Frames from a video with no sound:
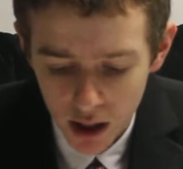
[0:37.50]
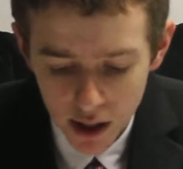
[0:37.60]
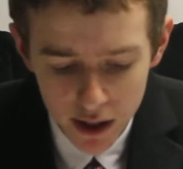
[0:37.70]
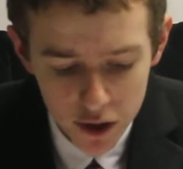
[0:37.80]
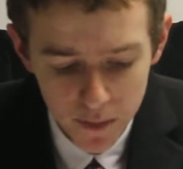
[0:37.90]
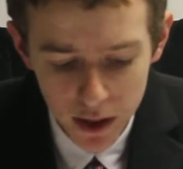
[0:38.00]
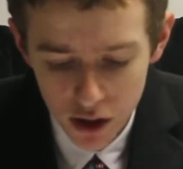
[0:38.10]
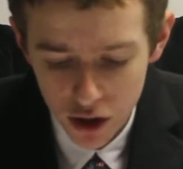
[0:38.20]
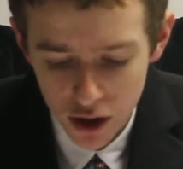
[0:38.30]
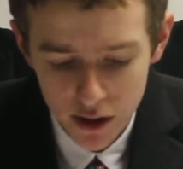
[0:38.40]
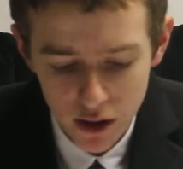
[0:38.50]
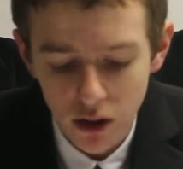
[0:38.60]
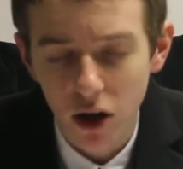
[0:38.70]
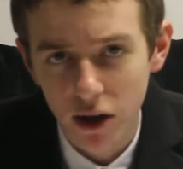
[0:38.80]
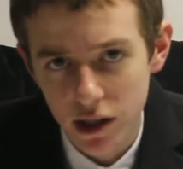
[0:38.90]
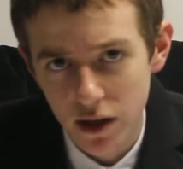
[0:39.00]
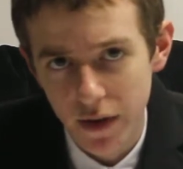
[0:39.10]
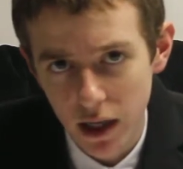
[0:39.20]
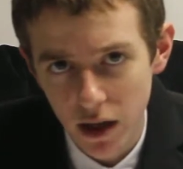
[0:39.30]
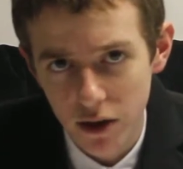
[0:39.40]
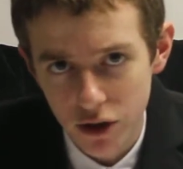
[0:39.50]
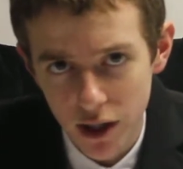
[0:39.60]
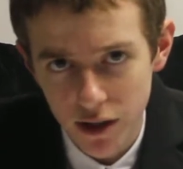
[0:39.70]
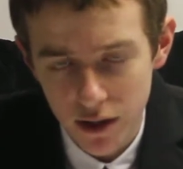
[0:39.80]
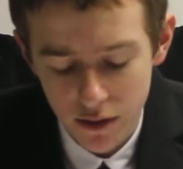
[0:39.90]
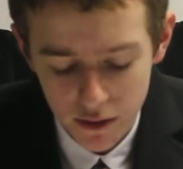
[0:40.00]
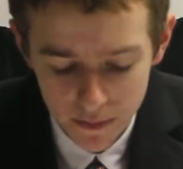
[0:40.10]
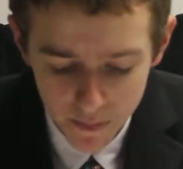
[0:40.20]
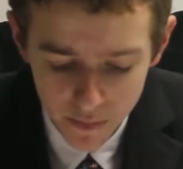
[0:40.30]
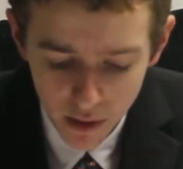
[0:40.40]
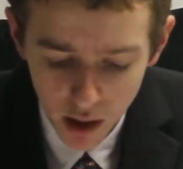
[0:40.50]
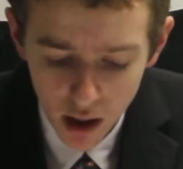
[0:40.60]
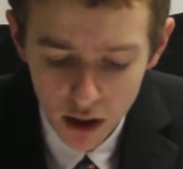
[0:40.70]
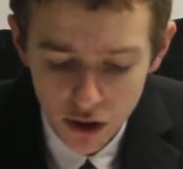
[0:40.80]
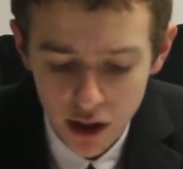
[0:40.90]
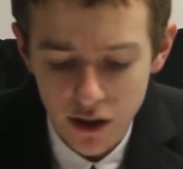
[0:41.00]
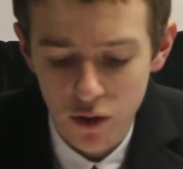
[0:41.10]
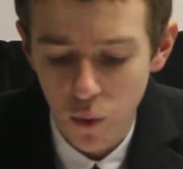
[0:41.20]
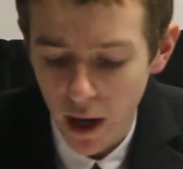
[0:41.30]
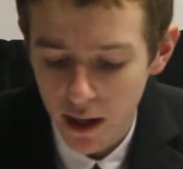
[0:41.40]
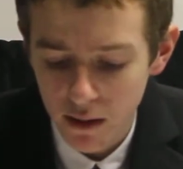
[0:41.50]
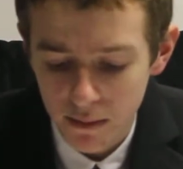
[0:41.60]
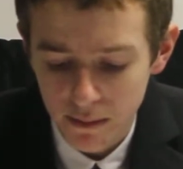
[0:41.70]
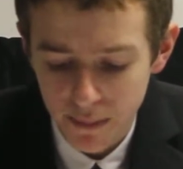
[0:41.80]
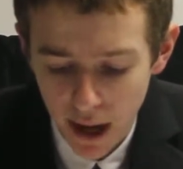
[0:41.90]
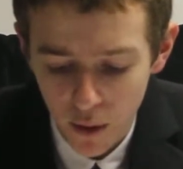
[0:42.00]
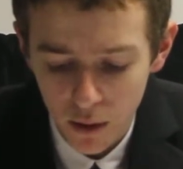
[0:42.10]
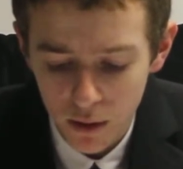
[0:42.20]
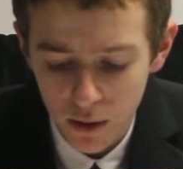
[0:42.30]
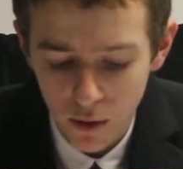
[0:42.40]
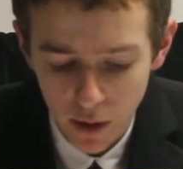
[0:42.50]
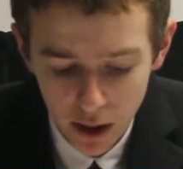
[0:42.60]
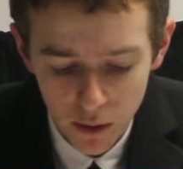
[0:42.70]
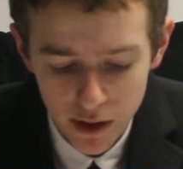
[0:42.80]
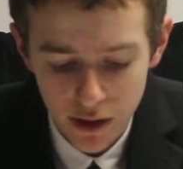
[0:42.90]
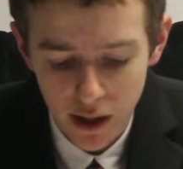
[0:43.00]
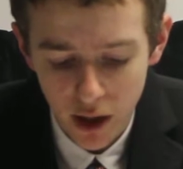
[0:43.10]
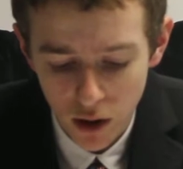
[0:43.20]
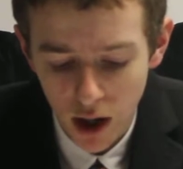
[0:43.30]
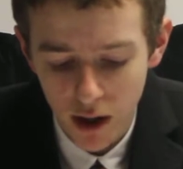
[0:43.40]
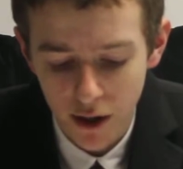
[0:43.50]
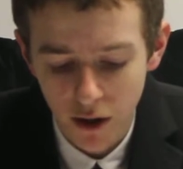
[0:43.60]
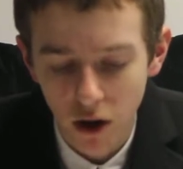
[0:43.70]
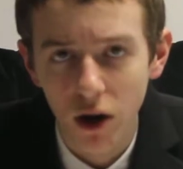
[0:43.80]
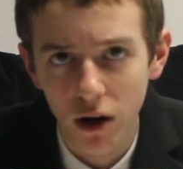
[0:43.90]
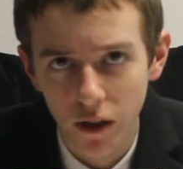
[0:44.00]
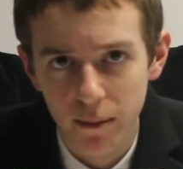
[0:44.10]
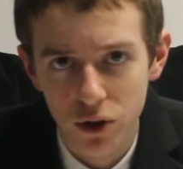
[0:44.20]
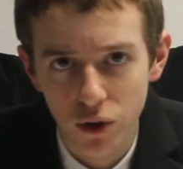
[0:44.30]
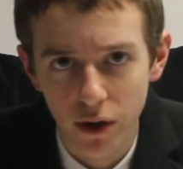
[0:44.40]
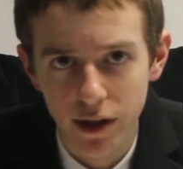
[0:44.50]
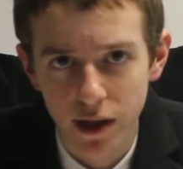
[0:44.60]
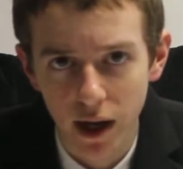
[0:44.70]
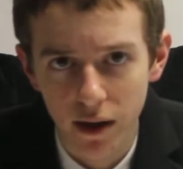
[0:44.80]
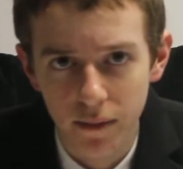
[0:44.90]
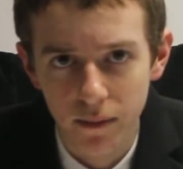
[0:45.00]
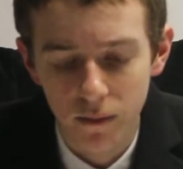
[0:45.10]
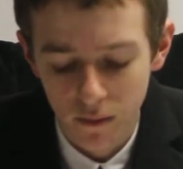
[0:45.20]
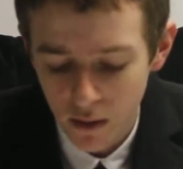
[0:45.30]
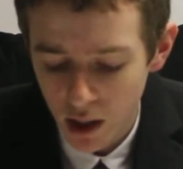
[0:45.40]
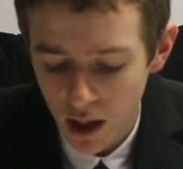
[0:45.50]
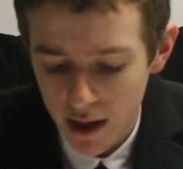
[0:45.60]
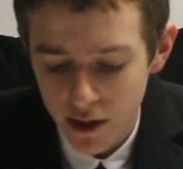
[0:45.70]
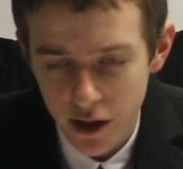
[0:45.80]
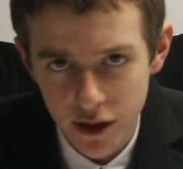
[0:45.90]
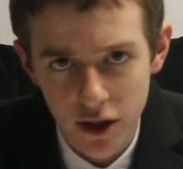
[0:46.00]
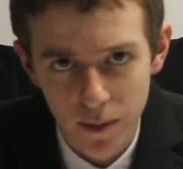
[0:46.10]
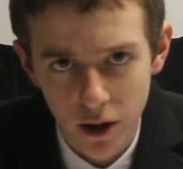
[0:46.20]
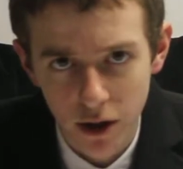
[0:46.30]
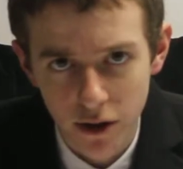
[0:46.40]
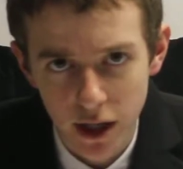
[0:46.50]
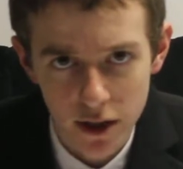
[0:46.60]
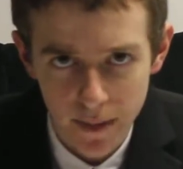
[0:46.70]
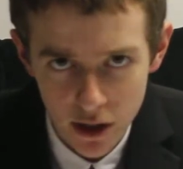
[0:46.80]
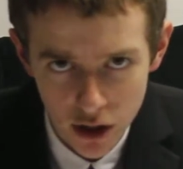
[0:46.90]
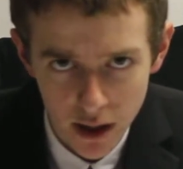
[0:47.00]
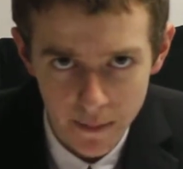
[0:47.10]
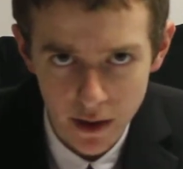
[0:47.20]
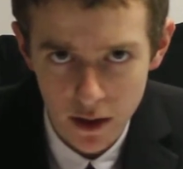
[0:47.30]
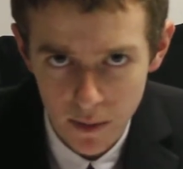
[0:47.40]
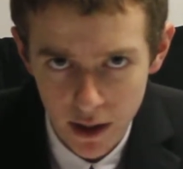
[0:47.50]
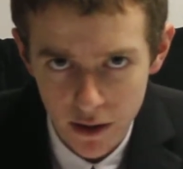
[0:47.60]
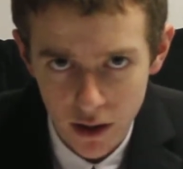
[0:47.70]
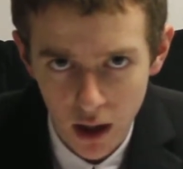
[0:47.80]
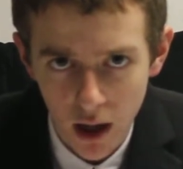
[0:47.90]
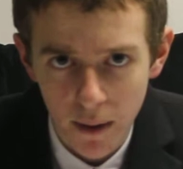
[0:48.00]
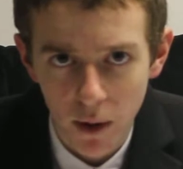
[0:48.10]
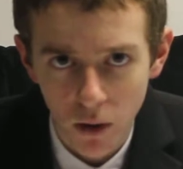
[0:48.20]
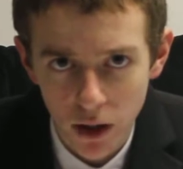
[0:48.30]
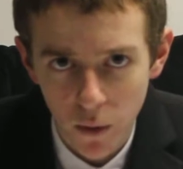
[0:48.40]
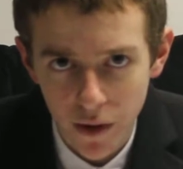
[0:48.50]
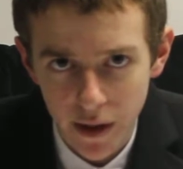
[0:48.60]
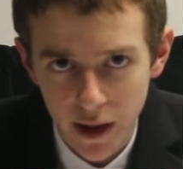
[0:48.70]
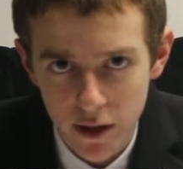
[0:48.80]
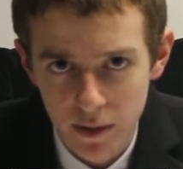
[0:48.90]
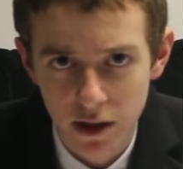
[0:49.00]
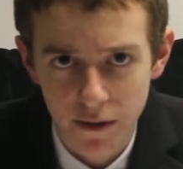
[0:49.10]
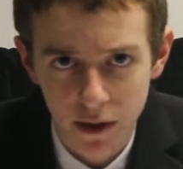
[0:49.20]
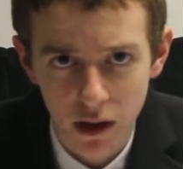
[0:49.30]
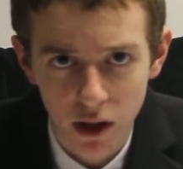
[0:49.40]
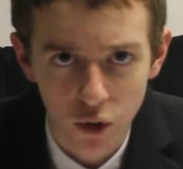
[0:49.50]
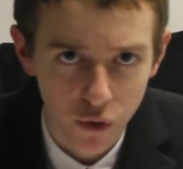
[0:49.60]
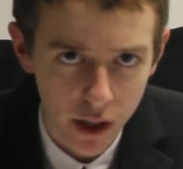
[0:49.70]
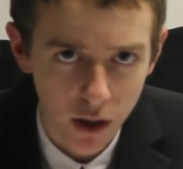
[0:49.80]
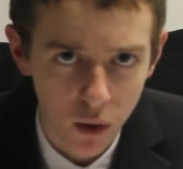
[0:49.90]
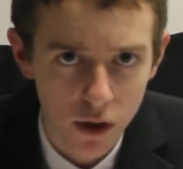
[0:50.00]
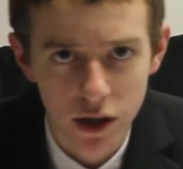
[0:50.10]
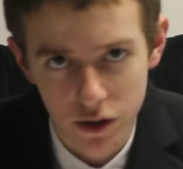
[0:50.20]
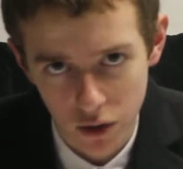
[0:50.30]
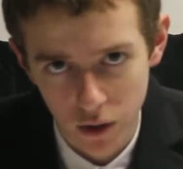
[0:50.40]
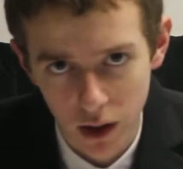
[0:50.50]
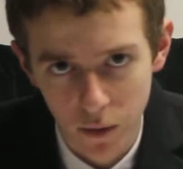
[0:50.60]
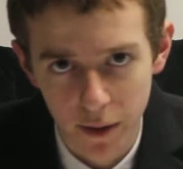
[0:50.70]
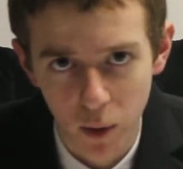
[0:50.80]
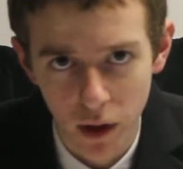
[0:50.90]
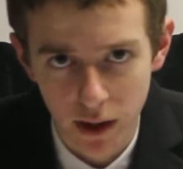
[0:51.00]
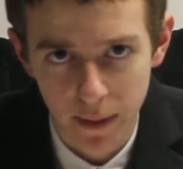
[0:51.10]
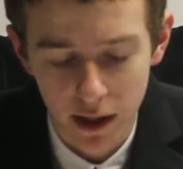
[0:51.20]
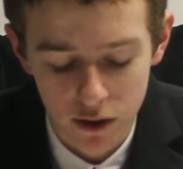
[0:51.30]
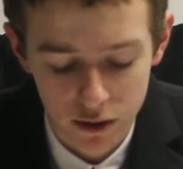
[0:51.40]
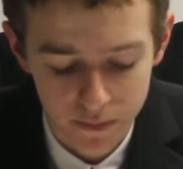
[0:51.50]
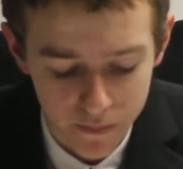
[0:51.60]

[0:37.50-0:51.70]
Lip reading: His speech is the longest of any other justices. Justice White, Powell, Rehnquist, and O'Connor are all on the majority side. Justice Berger does mention them in this piece, but only where they specifically agree or disagree with the point he makes.